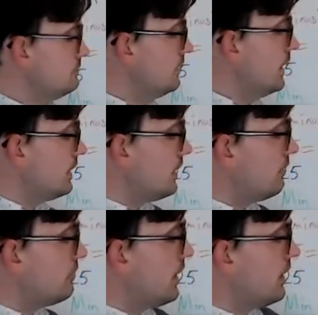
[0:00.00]
And then I've
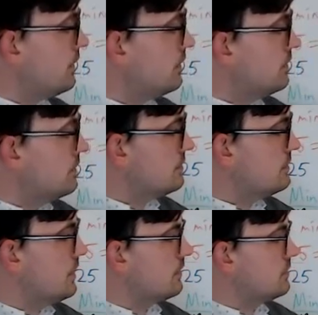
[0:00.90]
got
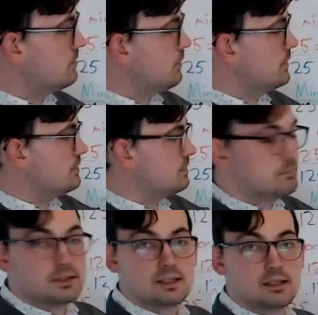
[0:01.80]
6 plus
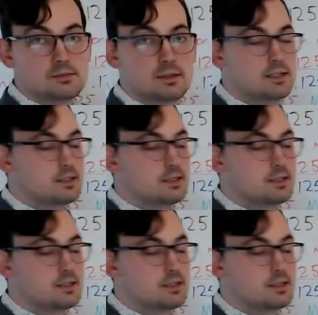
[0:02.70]
something gets me to